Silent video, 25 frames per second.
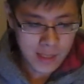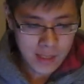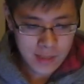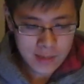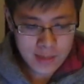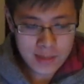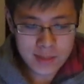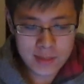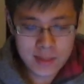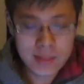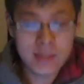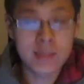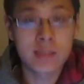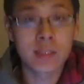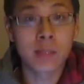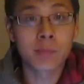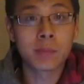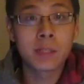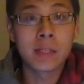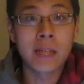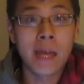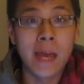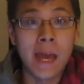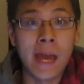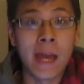This is
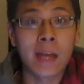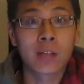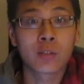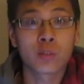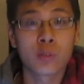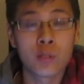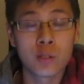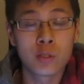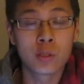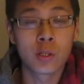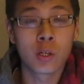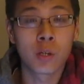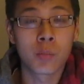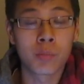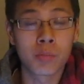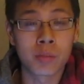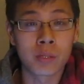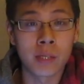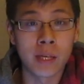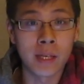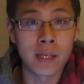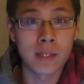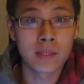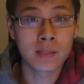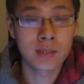something that actually took
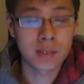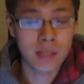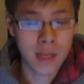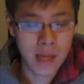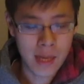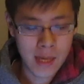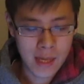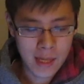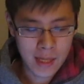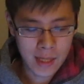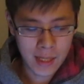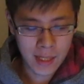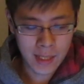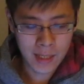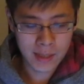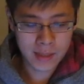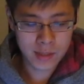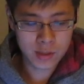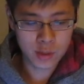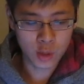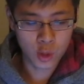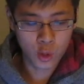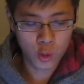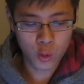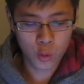place and
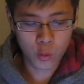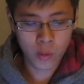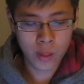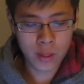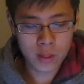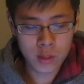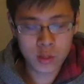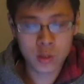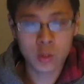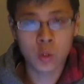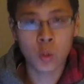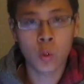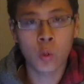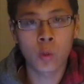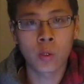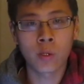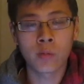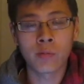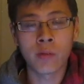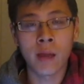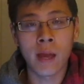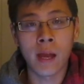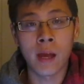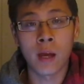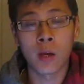it's a great story
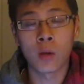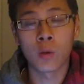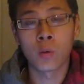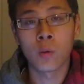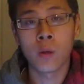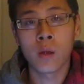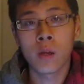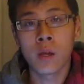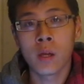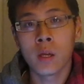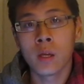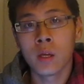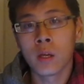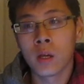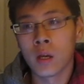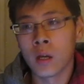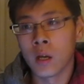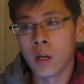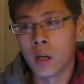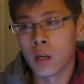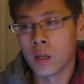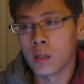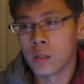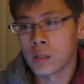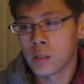of how
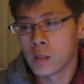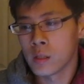uh,